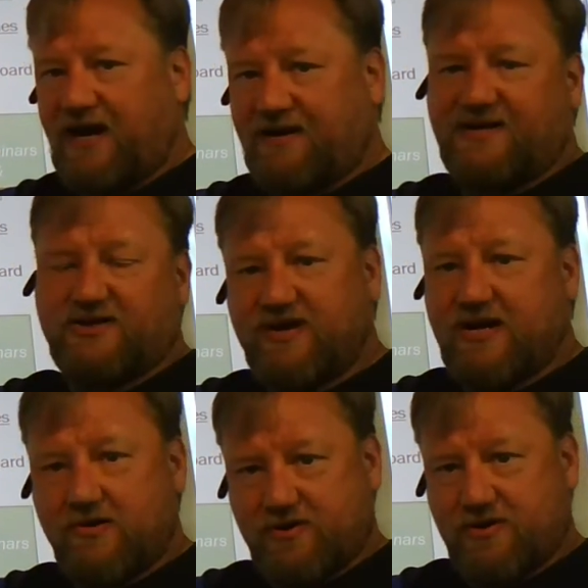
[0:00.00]
and there's really
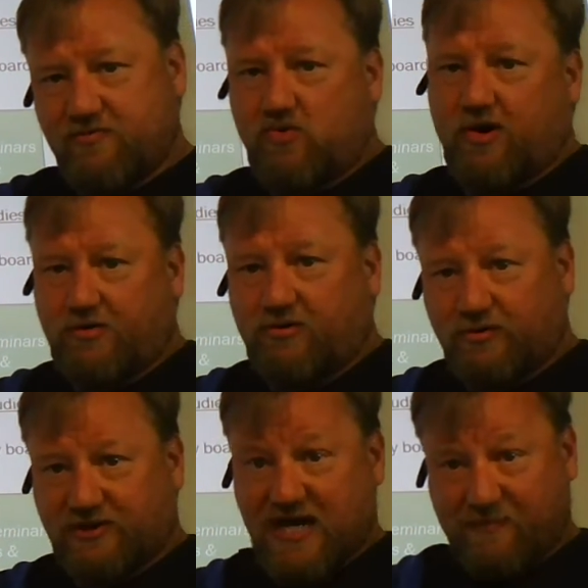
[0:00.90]
only one
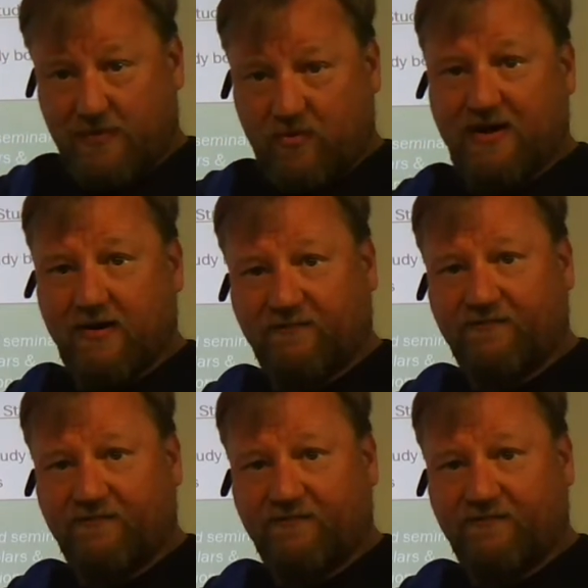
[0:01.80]
course that I'm aware of